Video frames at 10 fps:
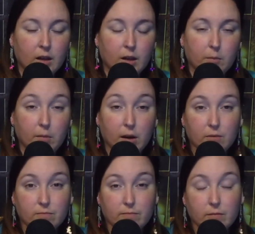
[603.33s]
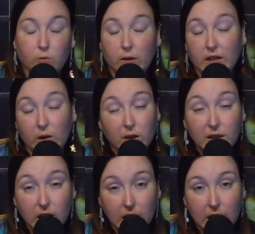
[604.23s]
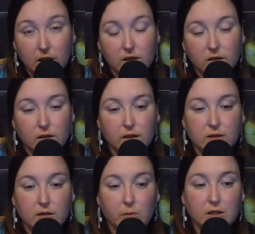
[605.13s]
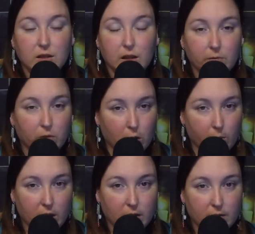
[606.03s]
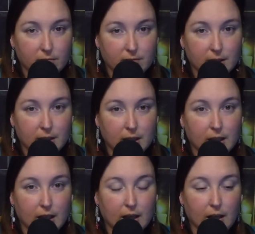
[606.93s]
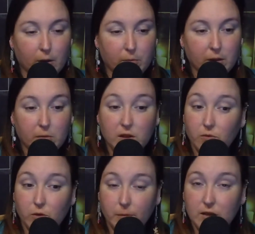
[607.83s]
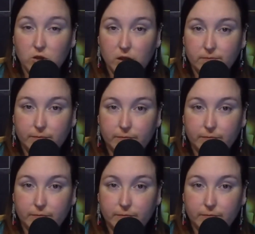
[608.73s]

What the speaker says: But what they really need is someone to come forward and help them with information.